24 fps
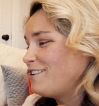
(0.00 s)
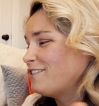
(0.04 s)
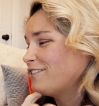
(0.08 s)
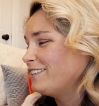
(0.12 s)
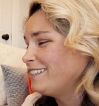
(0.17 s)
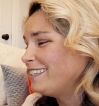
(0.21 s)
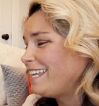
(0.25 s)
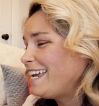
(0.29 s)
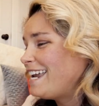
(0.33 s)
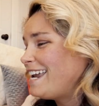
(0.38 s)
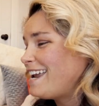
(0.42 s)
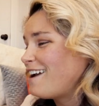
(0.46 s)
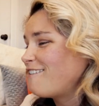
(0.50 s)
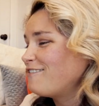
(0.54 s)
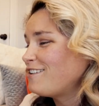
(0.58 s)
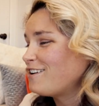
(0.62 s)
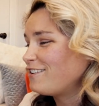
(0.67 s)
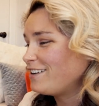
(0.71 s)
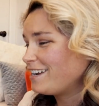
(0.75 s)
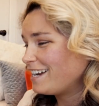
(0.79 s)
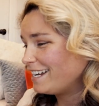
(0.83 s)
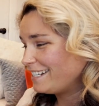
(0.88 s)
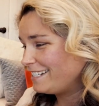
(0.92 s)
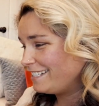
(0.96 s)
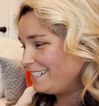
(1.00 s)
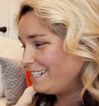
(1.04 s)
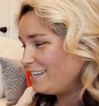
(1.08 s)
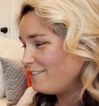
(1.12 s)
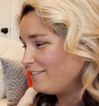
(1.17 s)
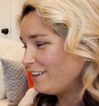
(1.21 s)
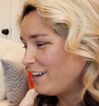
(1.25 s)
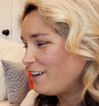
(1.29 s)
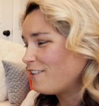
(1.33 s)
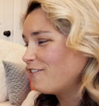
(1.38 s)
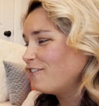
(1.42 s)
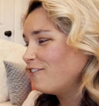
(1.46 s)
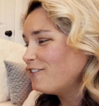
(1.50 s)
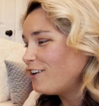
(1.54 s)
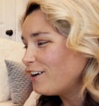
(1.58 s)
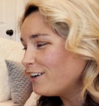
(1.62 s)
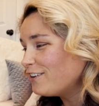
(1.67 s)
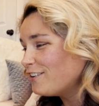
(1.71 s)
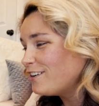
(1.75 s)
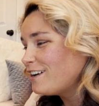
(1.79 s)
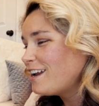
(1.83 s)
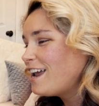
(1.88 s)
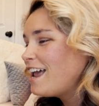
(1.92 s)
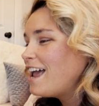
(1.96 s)
we were late and we only got to see like
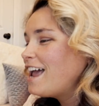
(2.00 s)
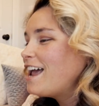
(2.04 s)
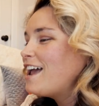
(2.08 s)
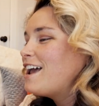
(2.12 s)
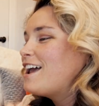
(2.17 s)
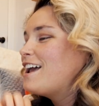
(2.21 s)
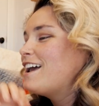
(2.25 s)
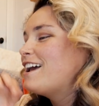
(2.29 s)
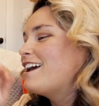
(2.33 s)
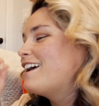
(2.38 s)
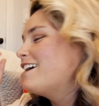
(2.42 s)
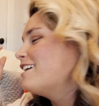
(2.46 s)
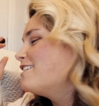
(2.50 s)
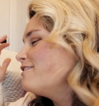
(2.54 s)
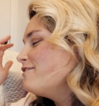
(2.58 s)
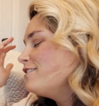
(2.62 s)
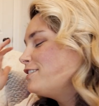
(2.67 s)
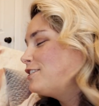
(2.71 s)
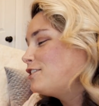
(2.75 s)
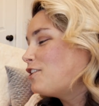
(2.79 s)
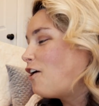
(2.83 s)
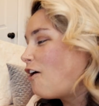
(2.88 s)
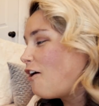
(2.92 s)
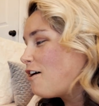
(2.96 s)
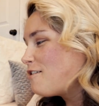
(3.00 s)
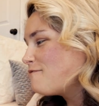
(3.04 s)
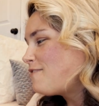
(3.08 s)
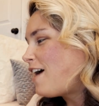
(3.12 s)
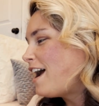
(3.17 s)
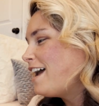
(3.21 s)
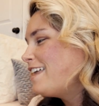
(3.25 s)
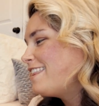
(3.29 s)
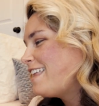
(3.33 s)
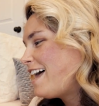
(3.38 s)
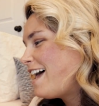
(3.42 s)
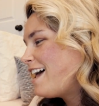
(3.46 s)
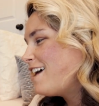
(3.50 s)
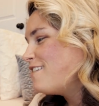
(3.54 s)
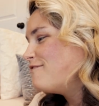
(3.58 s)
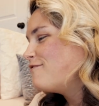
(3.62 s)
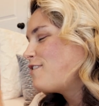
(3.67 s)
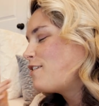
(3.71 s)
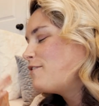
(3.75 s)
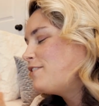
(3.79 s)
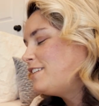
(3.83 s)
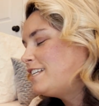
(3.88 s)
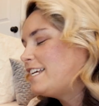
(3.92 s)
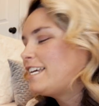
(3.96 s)
one song by them,
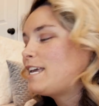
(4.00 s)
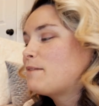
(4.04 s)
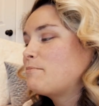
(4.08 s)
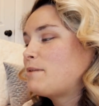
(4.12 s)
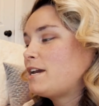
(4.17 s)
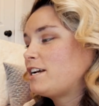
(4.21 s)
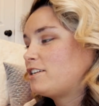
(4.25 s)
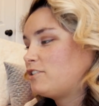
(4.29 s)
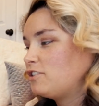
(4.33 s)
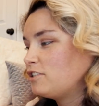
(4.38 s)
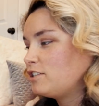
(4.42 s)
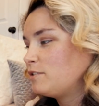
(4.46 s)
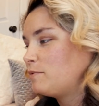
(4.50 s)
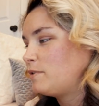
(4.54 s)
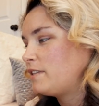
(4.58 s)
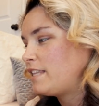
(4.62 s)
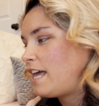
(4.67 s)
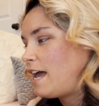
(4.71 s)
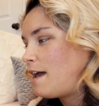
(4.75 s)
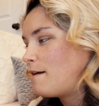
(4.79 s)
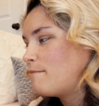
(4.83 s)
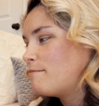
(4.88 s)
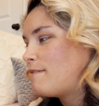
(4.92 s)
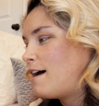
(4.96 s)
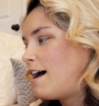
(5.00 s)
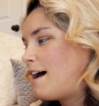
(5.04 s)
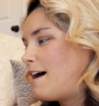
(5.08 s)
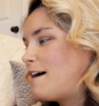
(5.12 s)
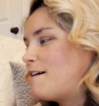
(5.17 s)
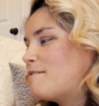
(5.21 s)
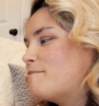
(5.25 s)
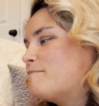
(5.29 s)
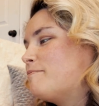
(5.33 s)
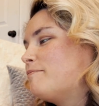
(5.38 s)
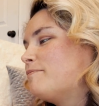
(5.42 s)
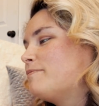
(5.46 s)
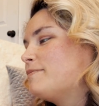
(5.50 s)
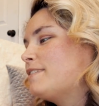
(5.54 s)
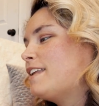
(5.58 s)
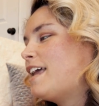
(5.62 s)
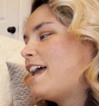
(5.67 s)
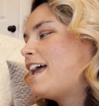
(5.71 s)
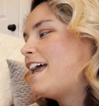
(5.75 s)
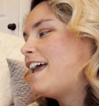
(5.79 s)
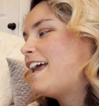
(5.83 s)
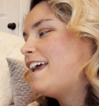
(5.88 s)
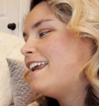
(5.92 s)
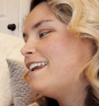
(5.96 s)
but we did get pictures with them. Um
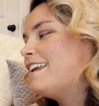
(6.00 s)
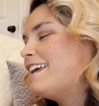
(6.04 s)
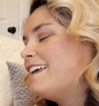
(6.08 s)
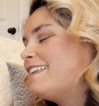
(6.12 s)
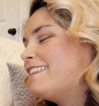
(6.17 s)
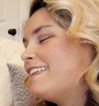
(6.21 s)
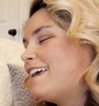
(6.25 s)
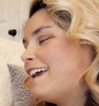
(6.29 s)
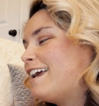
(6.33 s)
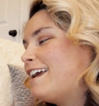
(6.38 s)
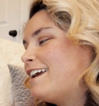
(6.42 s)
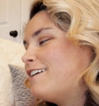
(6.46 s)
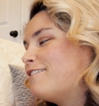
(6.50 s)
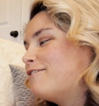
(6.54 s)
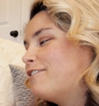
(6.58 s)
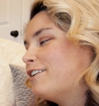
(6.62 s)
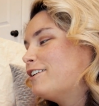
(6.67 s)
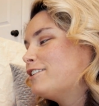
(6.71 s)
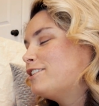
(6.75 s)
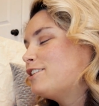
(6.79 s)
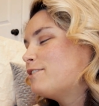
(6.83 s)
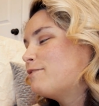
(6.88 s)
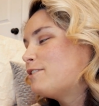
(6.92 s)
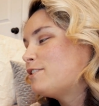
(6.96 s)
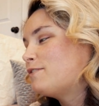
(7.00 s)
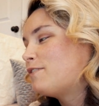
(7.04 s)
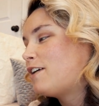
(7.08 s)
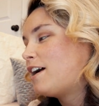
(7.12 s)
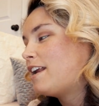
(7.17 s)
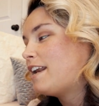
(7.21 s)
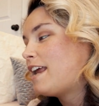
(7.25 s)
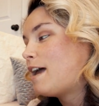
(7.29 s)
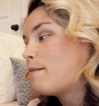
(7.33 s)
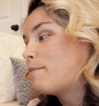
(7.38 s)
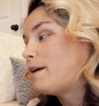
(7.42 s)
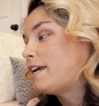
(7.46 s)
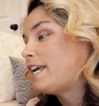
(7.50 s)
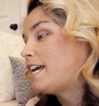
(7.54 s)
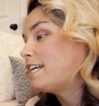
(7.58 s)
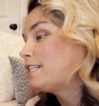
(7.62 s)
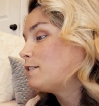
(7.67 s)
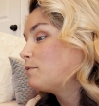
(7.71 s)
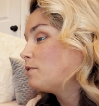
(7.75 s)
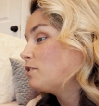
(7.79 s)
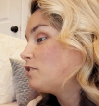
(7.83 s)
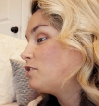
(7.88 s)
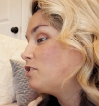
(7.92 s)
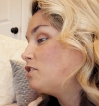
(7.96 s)
and they were so much fun and my
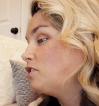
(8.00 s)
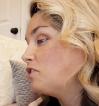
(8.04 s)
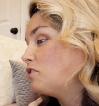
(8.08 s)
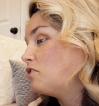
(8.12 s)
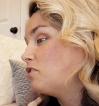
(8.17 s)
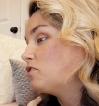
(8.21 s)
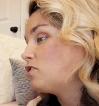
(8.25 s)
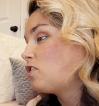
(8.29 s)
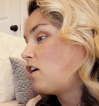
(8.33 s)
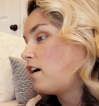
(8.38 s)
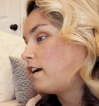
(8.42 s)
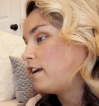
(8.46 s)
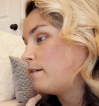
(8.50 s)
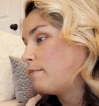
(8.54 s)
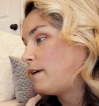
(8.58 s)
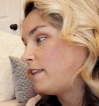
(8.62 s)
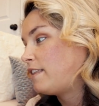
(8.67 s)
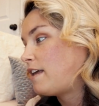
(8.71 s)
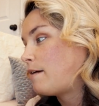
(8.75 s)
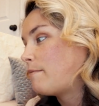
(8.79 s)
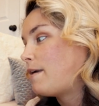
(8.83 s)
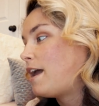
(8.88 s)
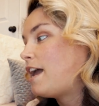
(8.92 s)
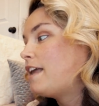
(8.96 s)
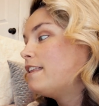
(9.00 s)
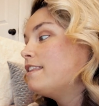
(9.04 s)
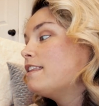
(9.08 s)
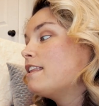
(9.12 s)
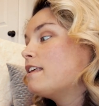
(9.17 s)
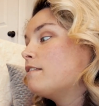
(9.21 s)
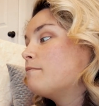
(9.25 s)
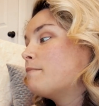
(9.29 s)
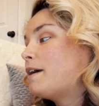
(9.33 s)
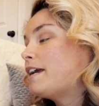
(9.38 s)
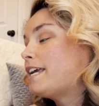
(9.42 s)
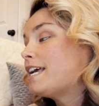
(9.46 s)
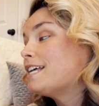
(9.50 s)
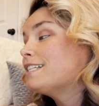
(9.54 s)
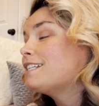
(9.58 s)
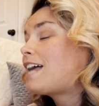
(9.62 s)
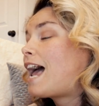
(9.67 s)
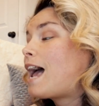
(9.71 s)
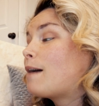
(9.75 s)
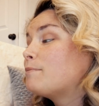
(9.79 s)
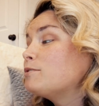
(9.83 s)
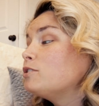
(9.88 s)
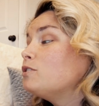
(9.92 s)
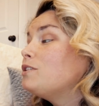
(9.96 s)
guests were still talking about them and my guests
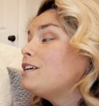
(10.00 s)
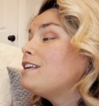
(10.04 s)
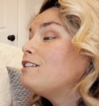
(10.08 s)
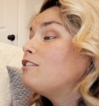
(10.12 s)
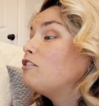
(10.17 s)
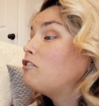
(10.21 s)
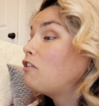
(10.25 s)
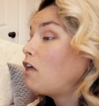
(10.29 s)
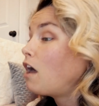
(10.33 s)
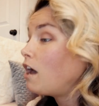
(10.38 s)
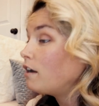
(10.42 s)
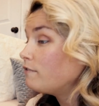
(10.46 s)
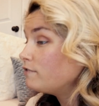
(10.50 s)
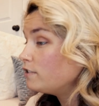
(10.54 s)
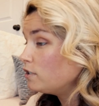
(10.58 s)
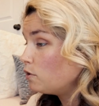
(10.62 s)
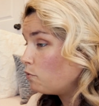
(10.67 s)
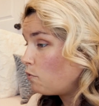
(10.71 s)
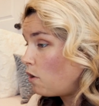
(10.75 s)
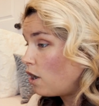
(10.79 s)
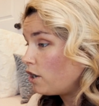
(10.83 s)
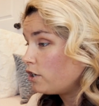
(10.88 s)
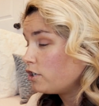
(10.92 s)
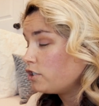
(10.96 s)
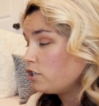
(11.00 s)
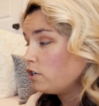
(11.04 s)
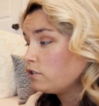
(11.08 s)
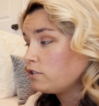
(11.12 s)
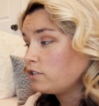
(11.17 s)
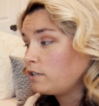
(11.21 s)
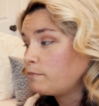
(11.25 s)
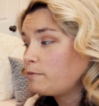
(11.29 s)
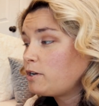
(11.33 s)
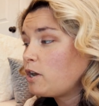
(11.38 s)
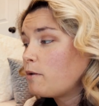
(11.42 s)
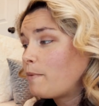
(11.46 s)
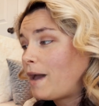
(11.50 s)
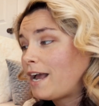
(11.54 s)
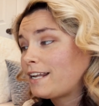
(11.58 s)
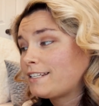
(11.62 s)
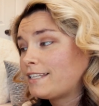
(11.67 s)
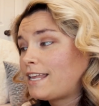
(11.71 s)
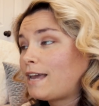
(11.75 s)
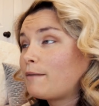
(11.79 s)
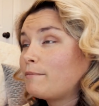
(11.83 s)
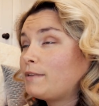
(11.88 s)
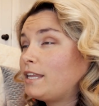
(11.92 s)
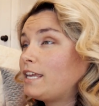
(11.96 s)
absolutely loved the water show so let me go back
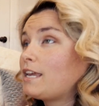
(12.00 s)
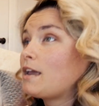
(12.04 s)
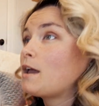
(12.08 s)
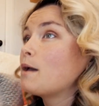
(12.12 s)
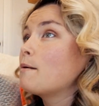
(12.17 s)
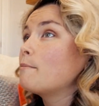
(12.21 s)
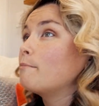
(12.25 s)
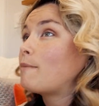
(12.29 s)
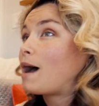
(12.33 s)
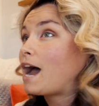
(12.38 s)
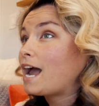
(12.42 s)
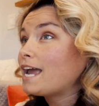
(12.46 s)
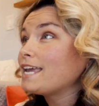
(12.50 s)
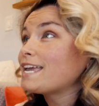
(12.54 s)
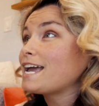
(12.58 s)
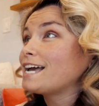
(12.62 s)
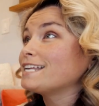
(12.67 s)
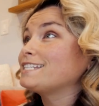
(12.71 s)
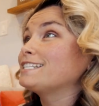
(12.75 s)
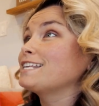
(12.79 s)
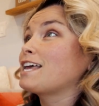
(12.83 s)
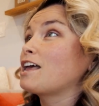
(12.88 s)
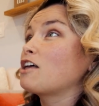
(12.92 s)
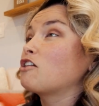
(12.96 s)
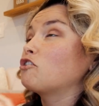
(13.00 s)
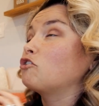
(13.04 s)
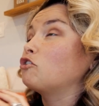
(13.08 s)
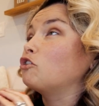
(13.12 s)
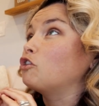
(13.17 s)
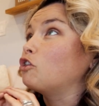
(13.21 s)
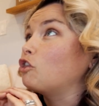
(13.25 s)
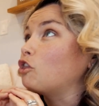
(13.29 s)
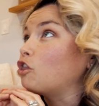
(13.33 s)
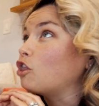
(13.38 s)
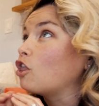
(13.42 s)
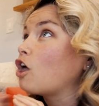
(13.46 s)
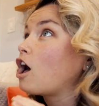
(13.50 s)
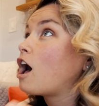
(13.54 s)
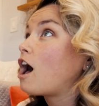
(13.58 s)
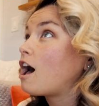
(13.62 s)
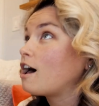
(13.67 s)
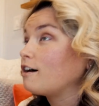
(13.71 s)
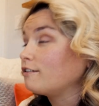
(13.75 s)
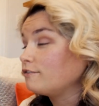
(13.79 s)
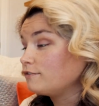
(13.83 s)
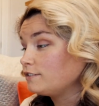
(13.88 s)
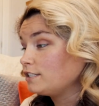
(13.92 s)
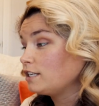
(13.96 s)
to that like my guests
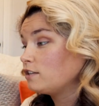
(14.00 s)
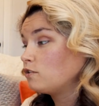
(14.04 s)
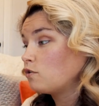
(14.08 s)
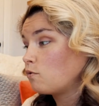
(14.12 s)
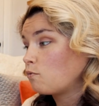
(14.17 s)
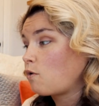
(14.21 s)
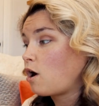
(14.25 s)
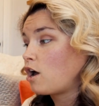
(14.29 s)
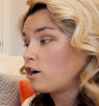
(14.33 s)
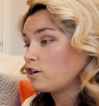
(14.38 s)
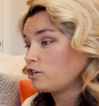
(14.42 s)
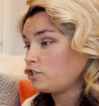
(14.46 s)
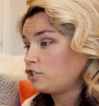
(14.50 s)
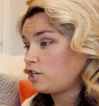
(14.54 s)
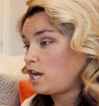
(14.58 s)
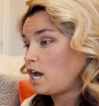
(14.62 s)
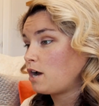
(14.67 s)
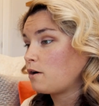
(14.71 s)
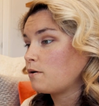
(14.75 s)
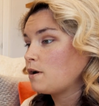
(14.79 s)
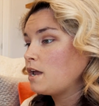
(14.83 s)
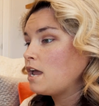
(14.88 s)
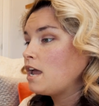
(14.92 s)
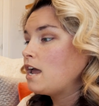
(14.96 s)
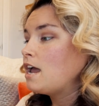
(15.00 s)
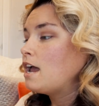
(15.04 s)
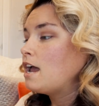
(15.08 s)
loved the water show.